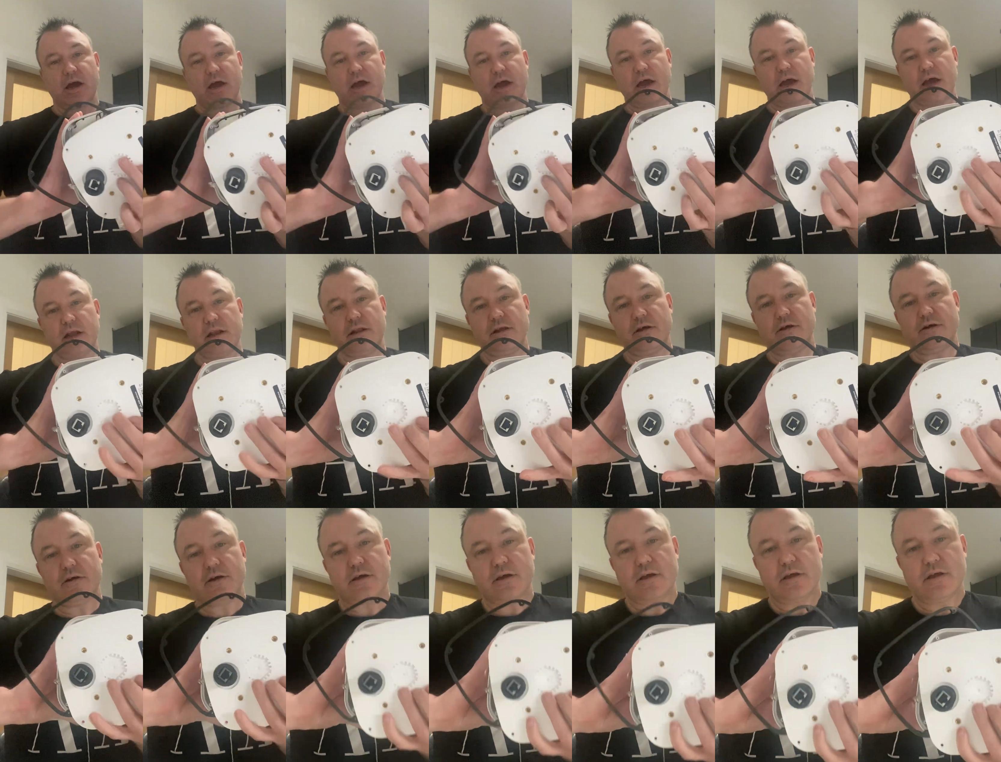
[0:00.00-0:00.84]
and
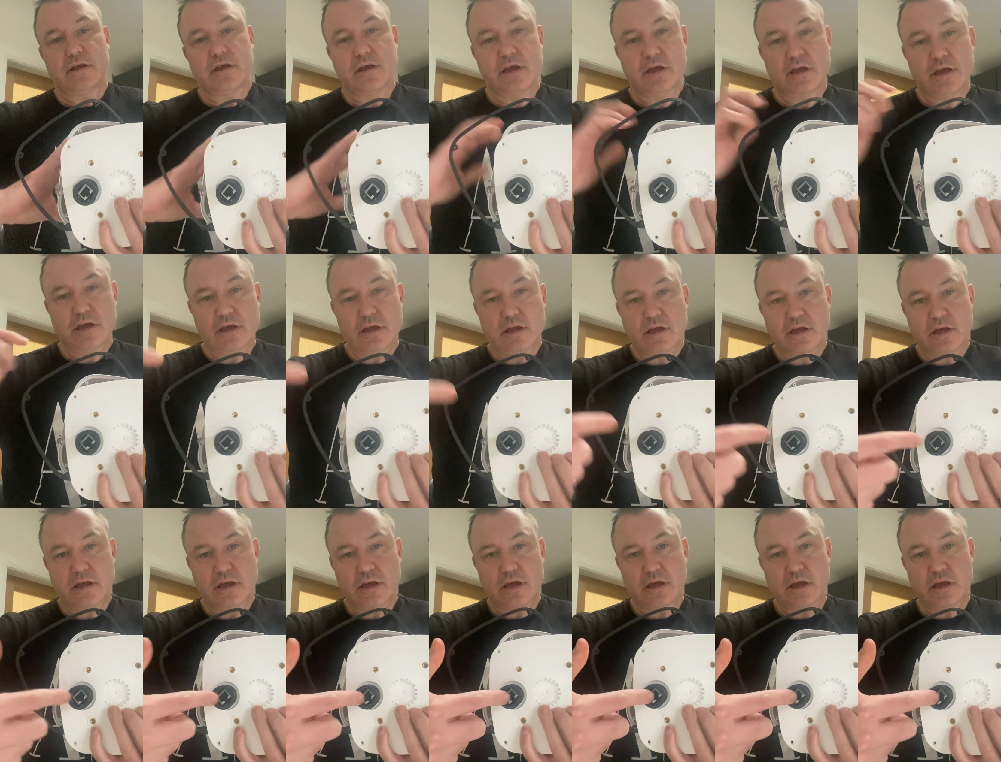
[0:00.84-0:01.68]
look,
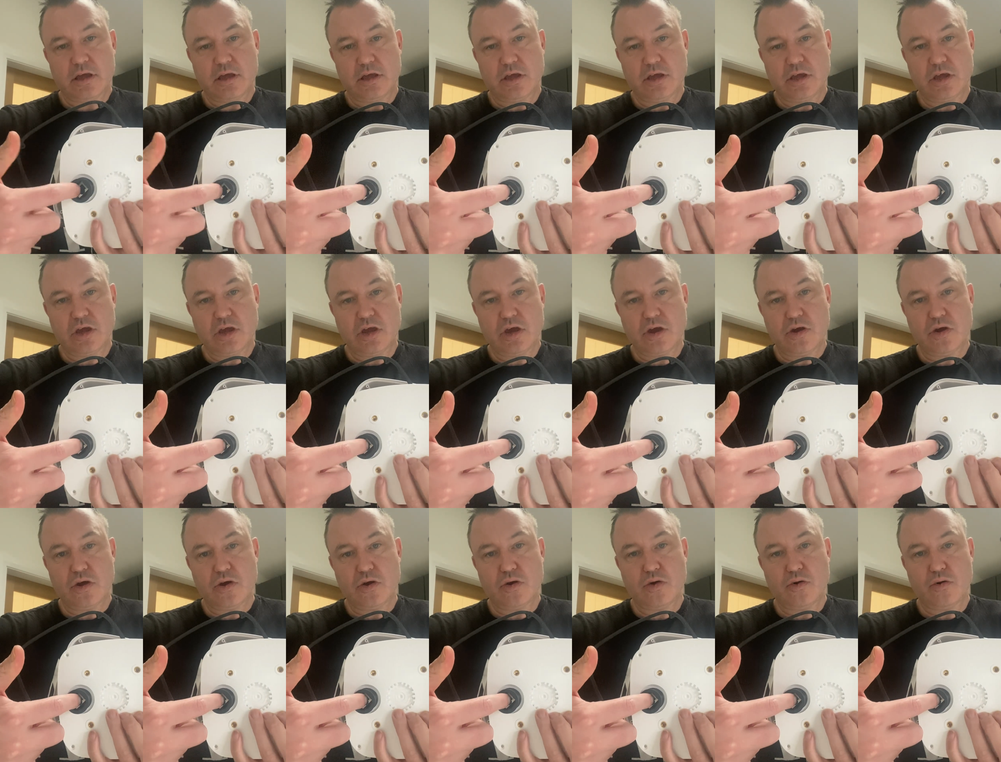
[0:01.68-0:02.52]

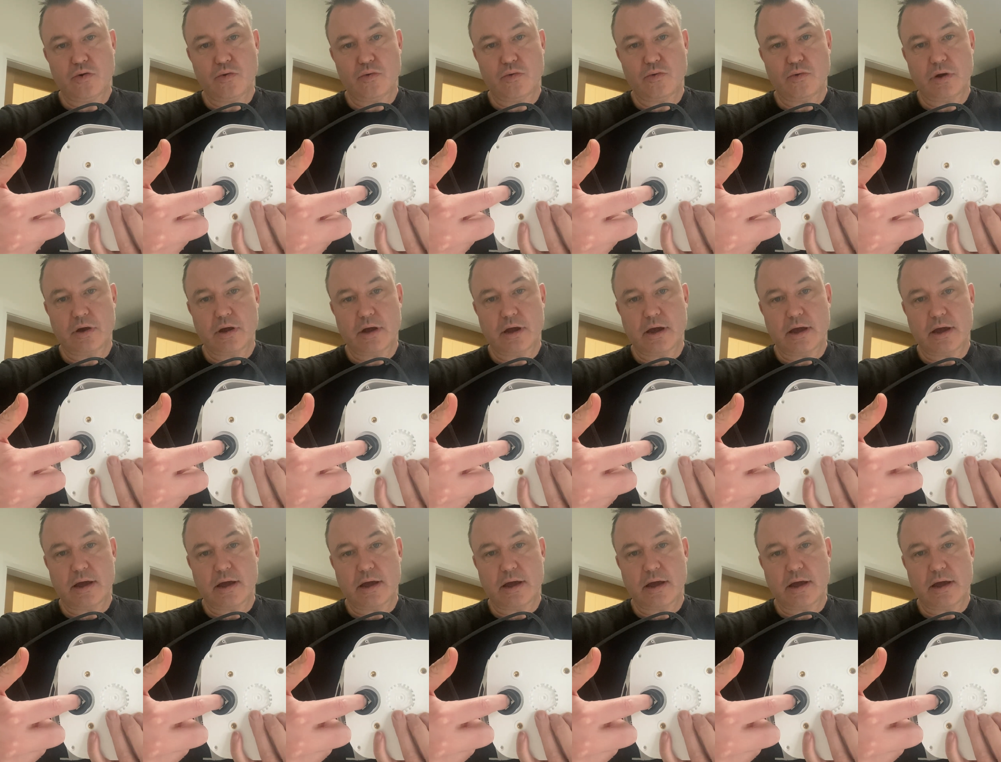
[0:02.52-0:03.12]
you